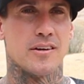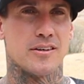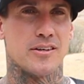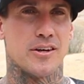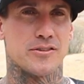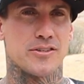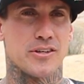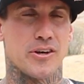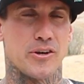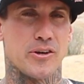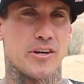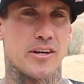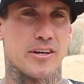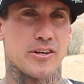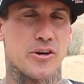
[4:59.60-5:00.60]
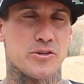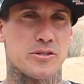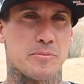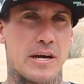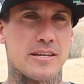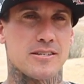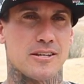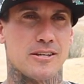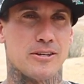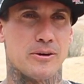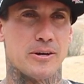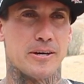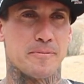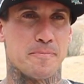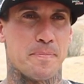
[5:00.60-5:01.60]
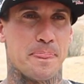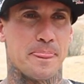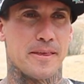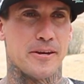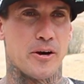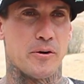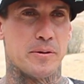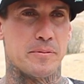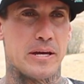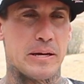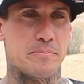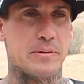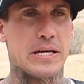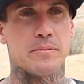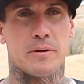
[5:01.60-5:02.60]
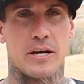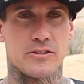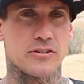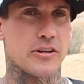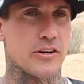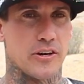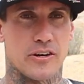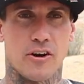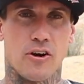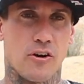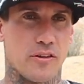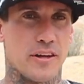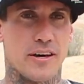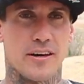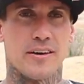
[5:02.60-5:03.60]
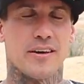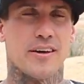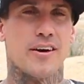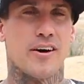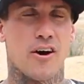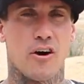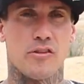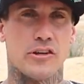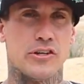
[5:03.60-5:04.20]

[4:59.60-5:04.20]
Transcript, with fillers: you know, to go to Costa Mesa and do it, and you know, and, and beat Metzger and all the all the